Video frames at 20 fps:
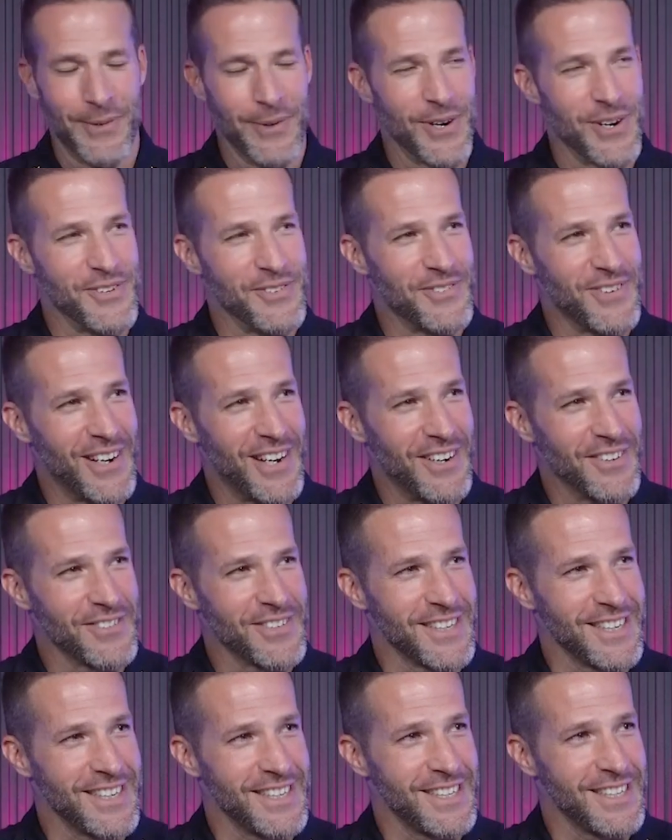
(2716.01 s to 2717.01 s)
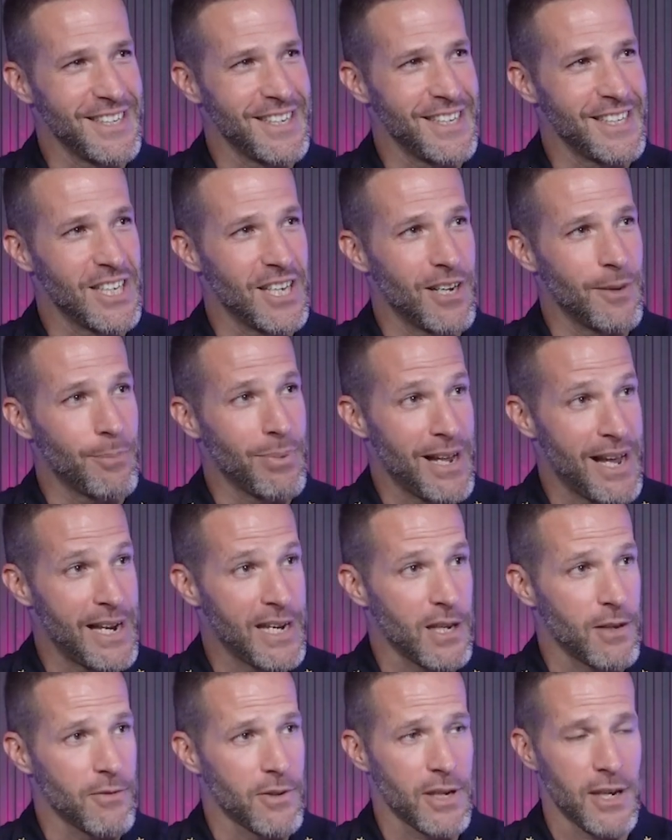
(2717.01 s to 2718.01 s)
We're involved in the
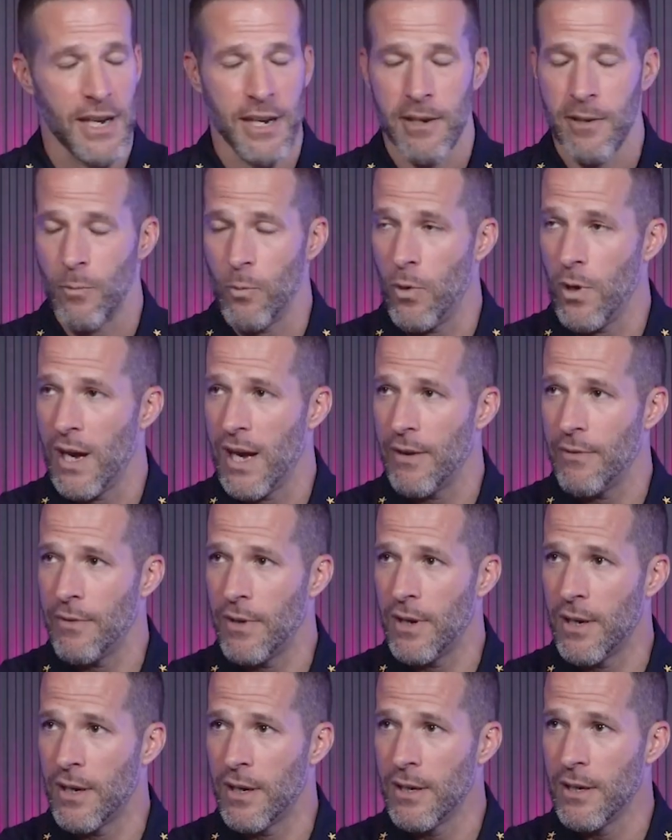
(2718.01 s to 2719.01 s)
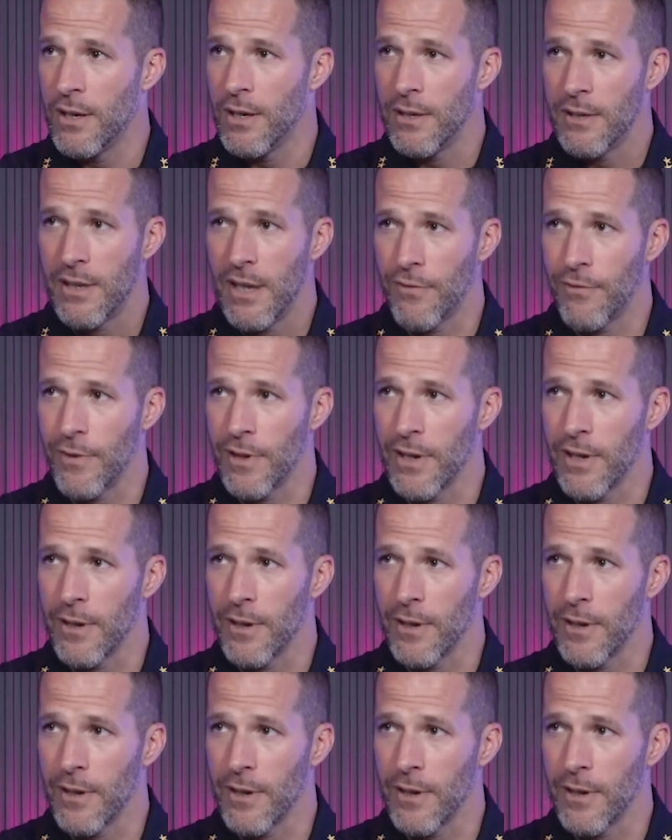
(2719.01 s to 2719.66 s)
planning of it, and we'll have definitely.